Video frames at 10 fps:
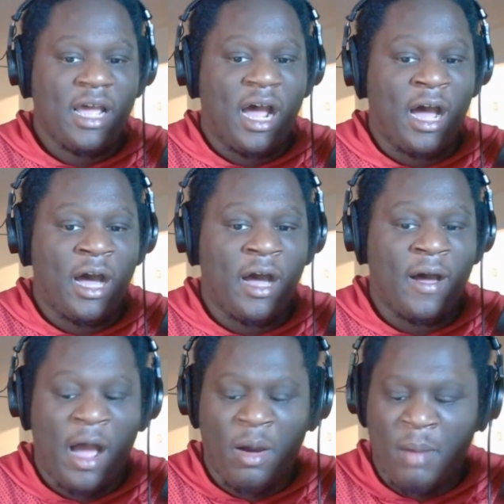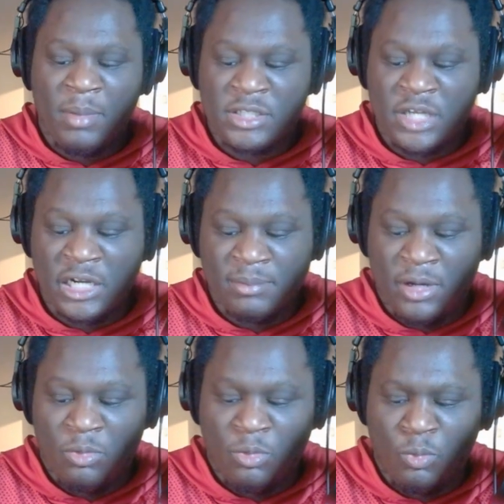I'm going to talk
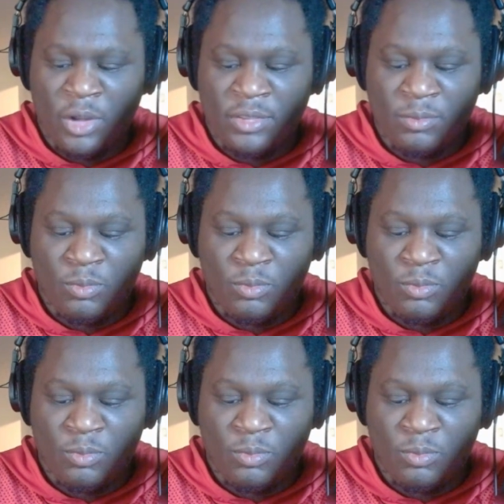about what